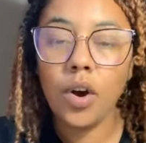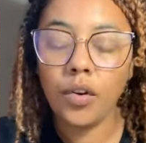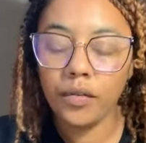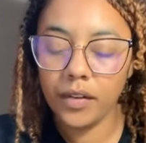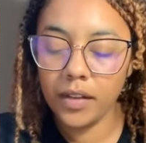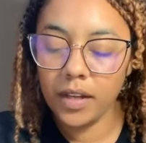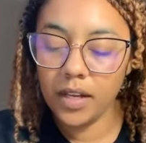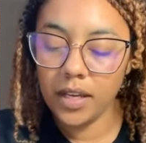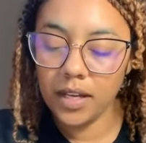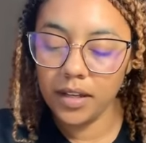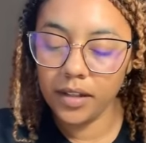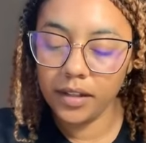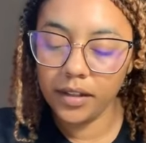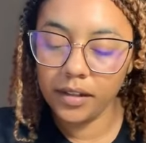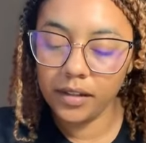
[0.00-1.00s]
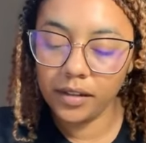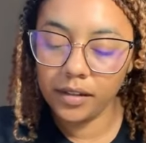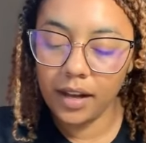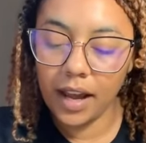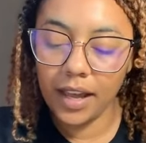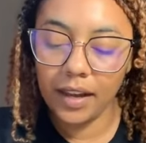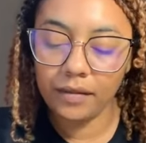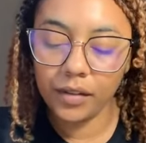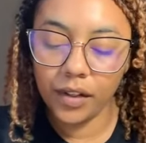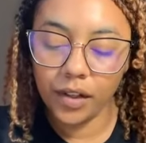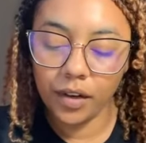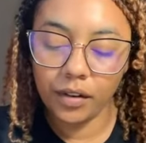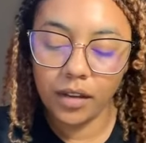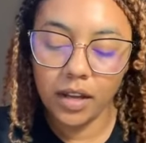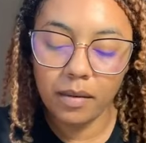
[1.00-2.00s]
Over the years, I have
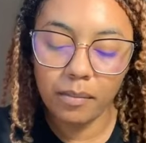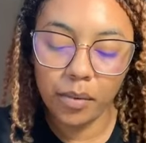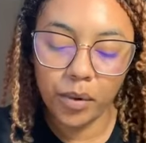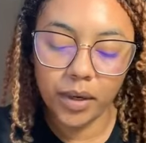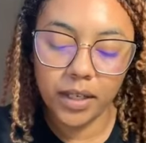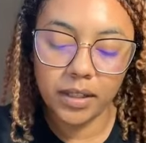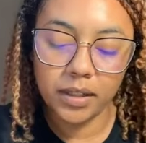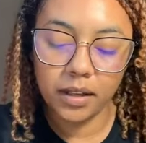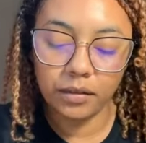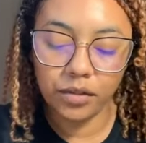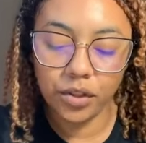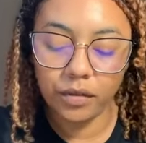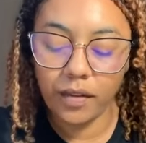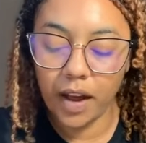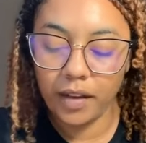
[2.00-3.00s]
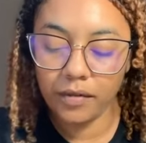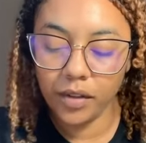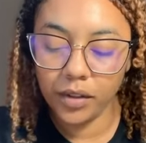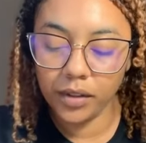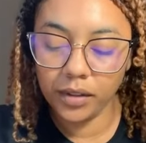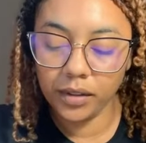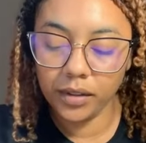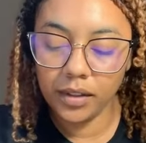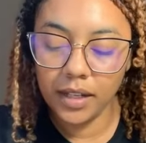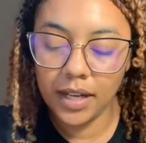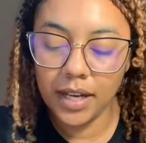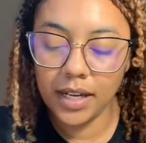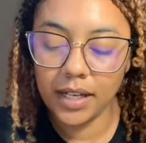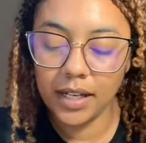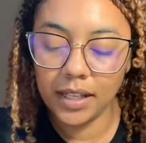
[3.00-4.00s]
learned the importance of survival
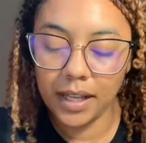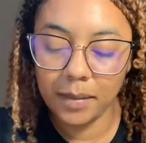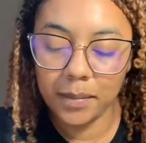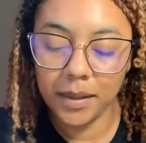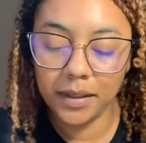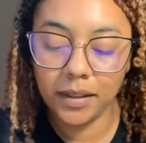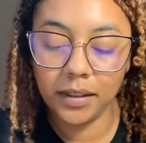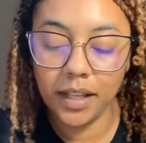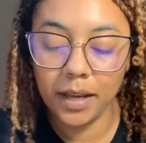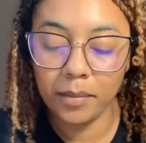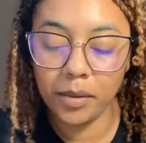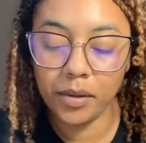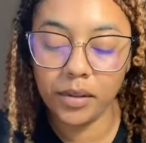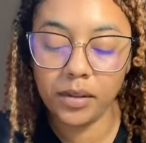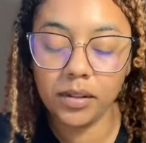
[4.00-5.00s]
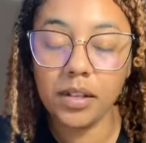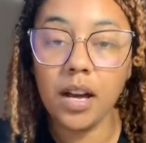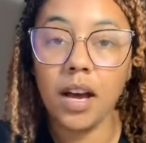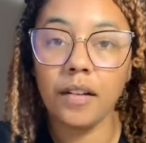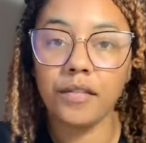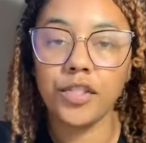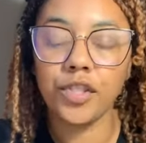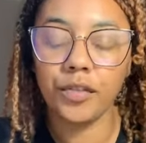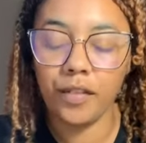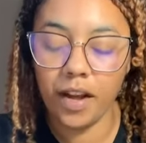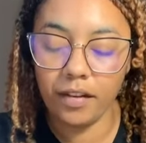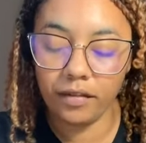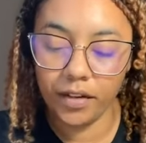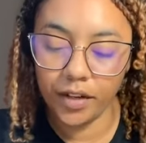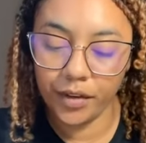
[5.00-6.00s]
in claiming the label of
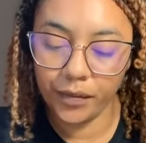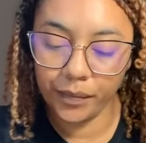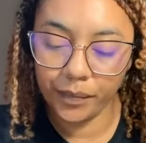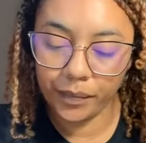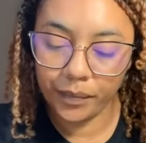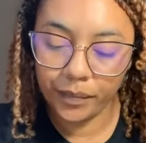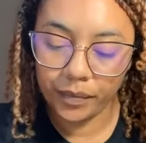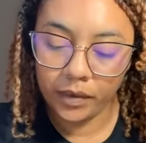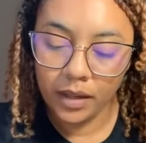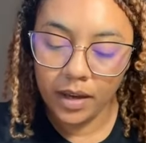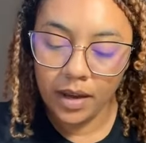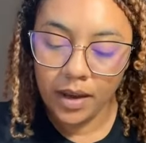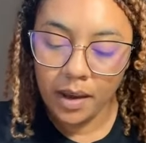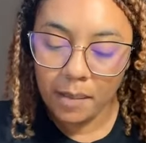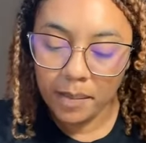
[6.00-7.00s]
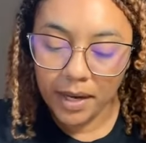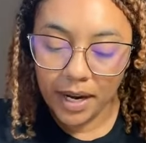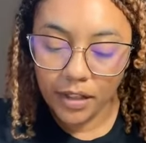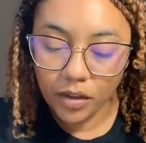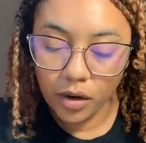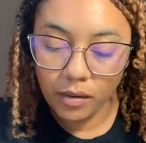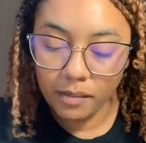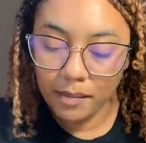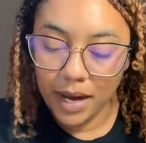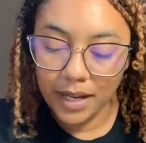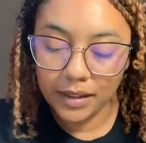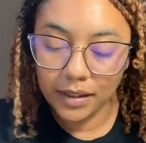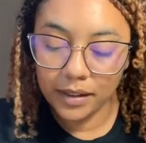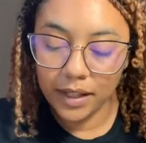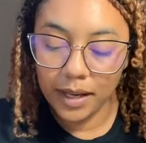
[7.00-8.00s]
survivor. But I don't
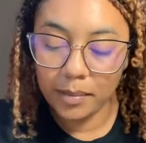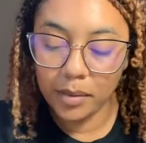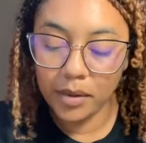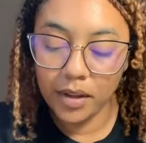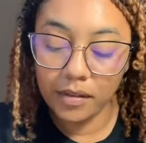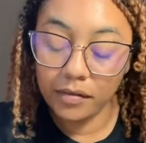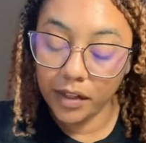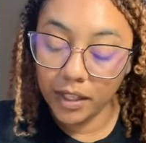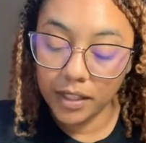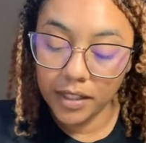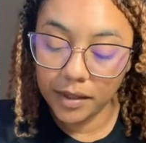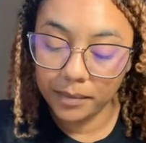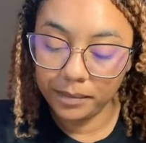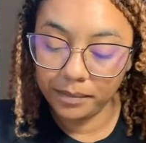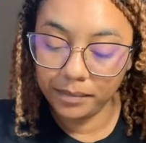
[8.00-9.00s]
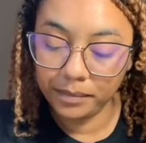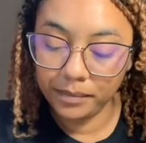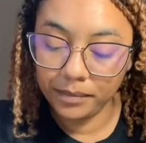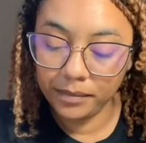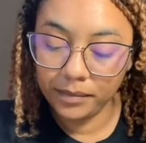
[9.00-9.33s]
mind the label of victim.